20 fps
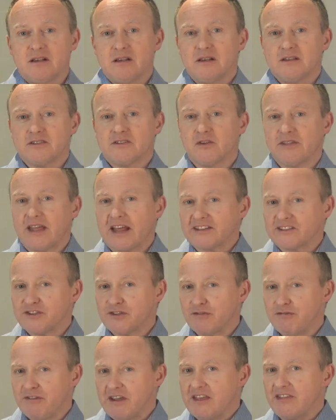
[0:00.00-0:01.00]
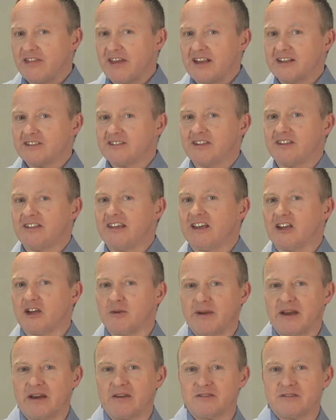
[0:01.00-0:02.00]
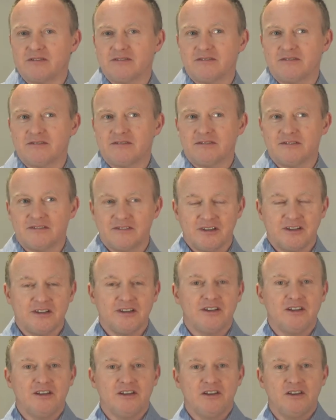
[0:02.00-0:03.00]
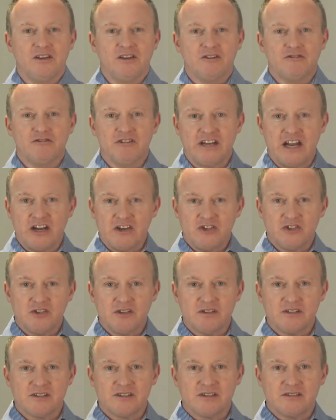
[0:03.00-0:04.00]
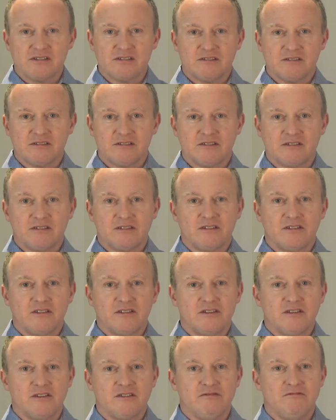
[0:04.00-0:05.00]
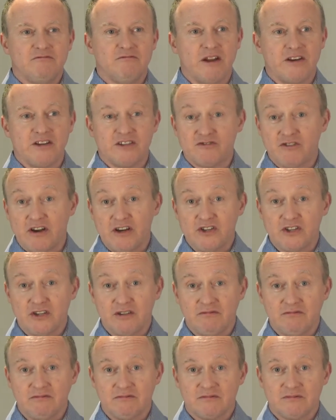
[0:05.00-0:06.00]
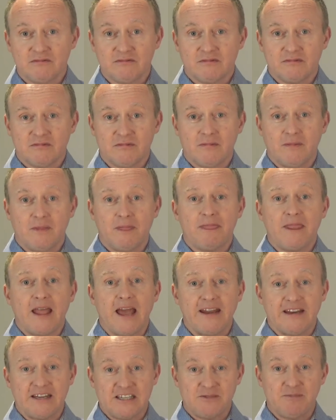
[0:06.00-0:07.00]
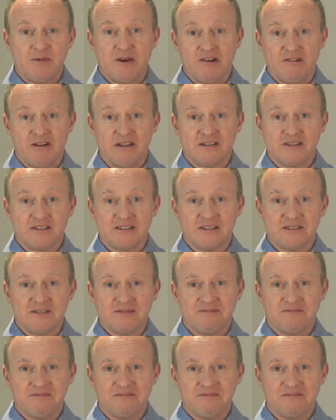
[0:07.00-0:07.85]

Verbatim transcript: So that's three things to think about. Credentials, registration, and experience.